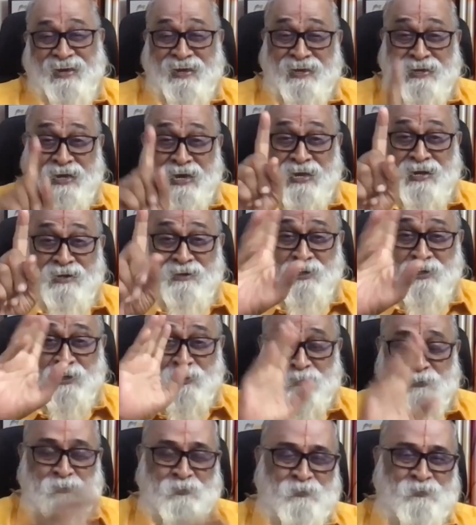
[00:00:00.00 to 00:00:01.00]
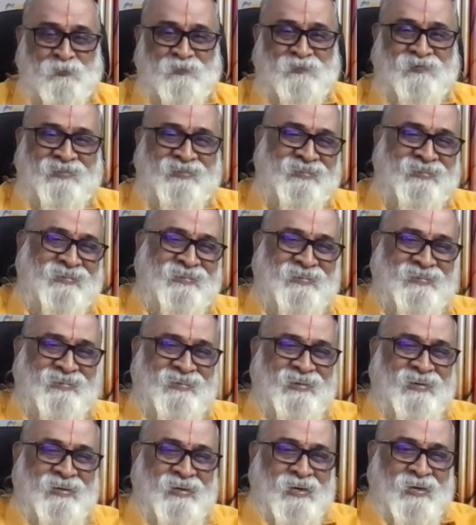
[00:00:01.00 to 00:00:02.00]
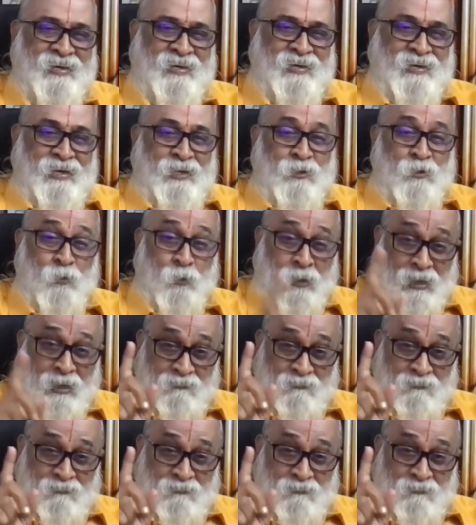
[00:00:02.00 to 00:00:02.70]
I guarantee you. You